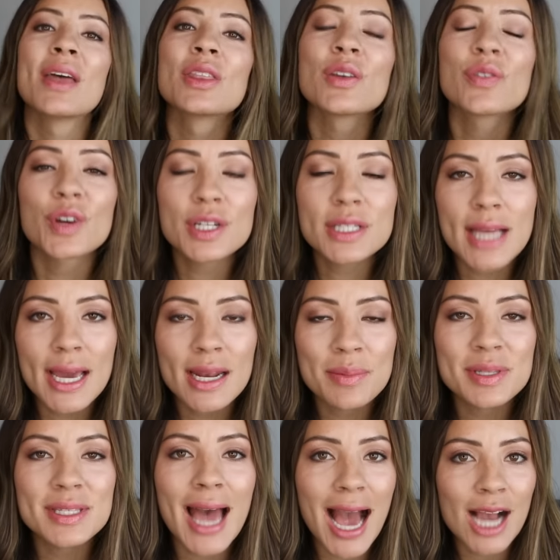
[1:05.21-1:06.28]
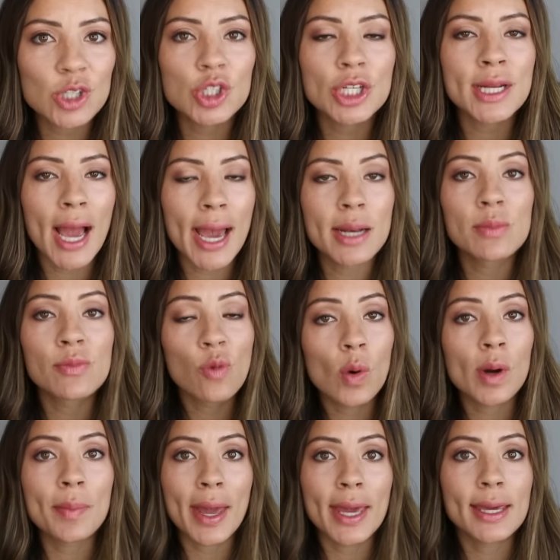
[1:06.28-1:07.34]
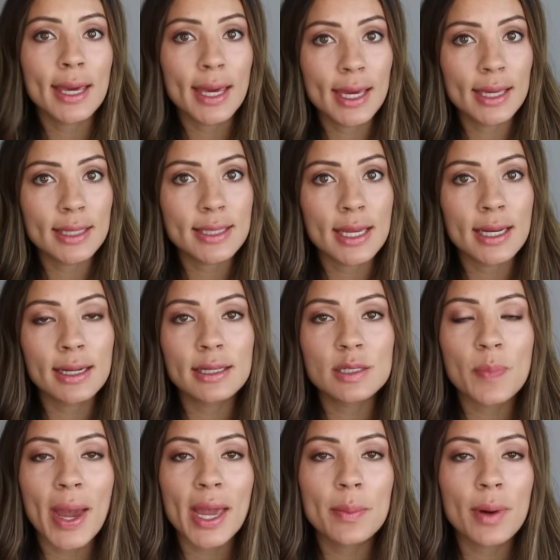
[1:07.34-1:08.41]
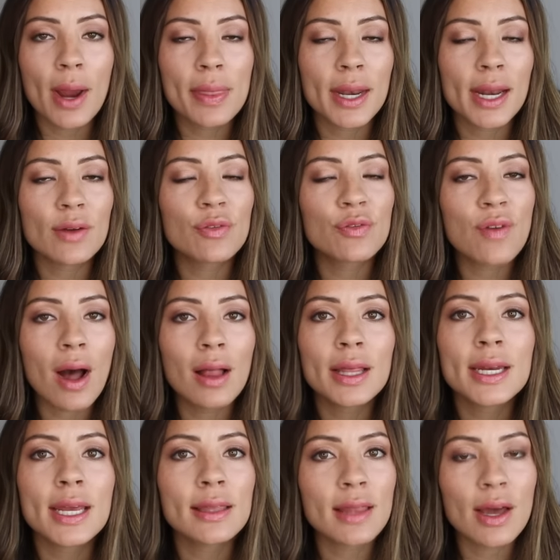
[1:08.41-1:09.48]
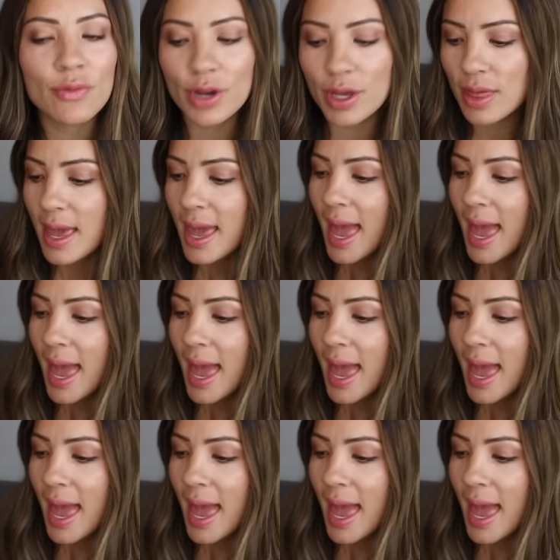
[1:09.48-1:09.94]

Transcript: The first item is actually an item for my kids, and it is by a brand that I have fallen in love with,